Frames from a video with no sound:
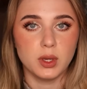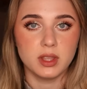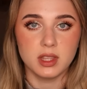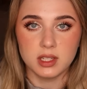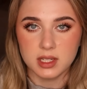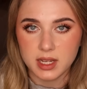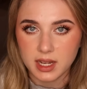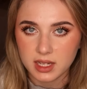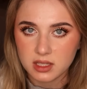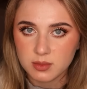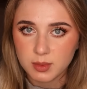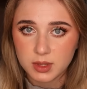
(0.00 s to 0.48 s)
We had
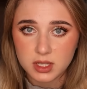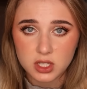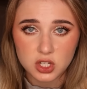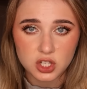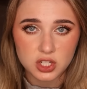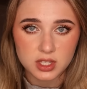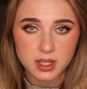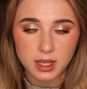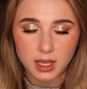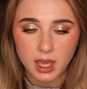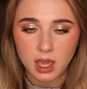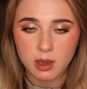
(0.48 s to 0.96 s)
the text
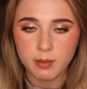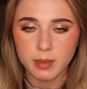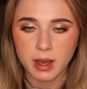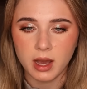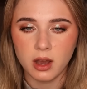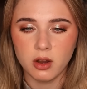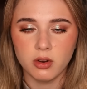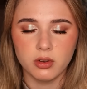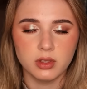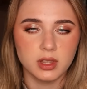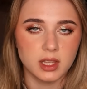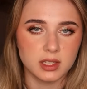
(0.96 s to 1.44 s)
messages that came
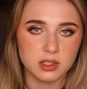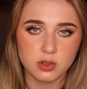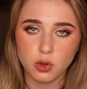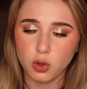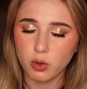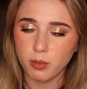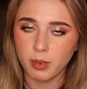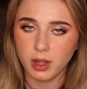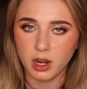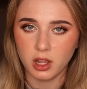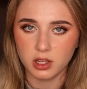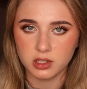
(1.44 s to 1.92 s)
out. That's
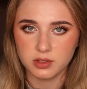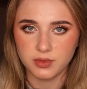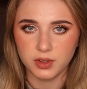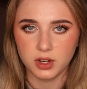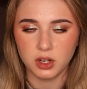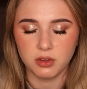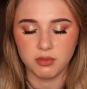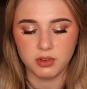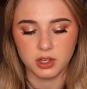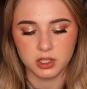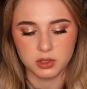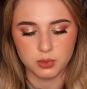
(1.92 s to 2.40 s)
all in my last
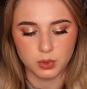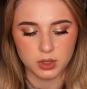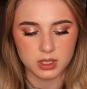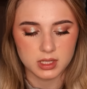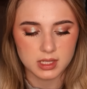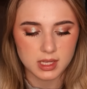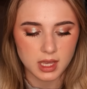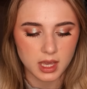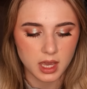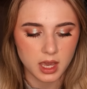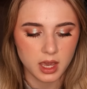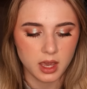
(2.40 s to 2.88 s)
video if you guys want
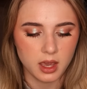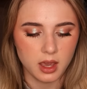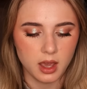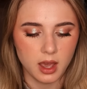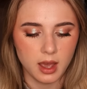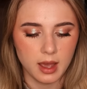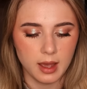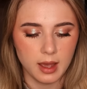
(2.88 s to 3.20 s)
to see it.